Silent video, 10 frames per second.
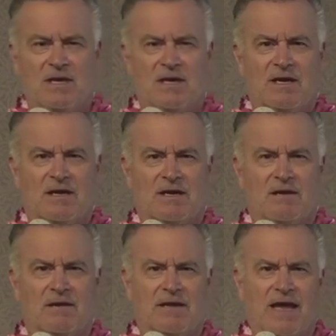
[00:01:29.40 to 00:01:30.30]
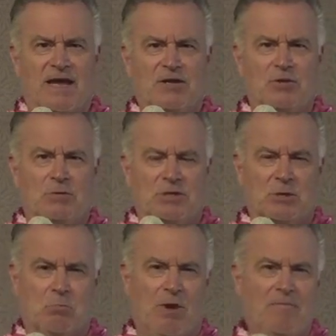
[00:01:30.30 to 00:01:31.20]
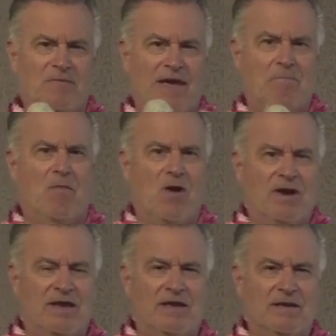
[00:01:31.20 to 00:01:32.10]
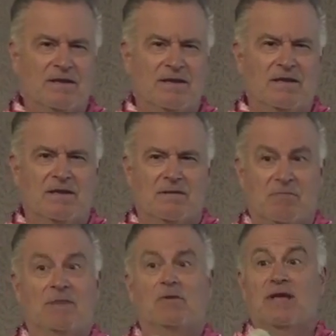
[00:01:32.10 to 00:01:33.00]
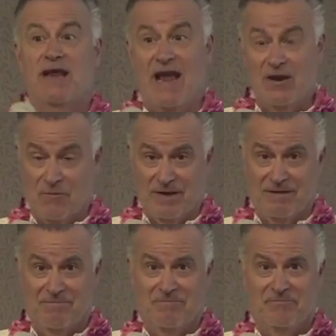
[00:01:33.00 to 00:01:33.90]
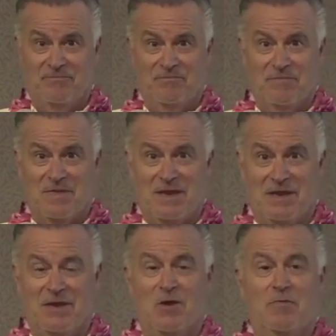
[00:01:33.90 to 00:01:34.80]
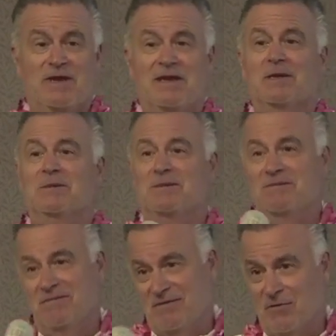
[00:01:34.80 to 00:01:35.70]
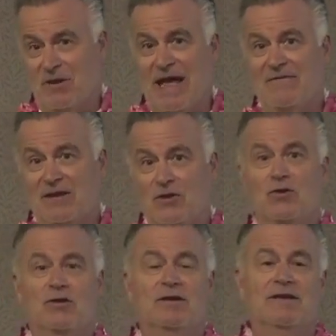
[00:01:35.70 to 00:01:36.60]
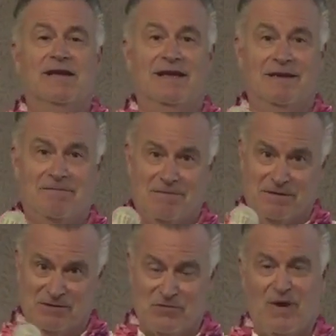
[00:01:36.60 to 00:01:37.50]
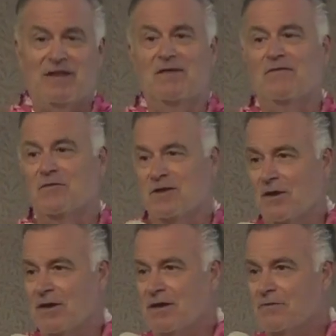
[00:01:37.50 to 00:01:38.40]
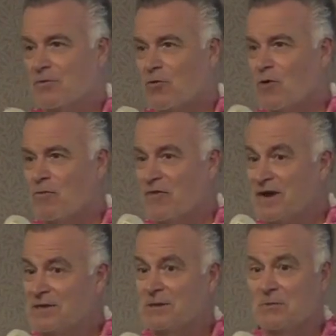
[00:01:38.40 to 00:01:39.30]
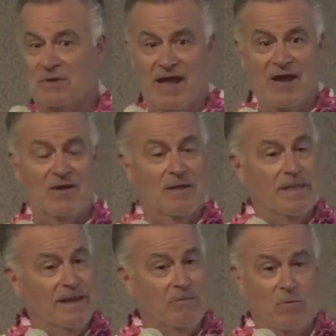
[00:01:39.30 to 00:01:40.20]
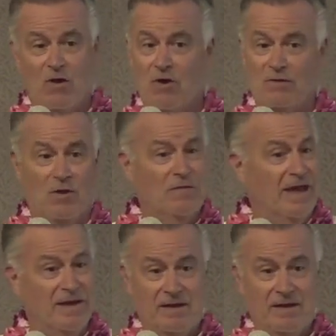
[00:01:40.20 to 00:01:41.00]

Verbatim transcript: uh, and you disrupt that market, people get angry, you know, because their livelihood and the strength that their, uh, their corporations rely on. And, and we all know that.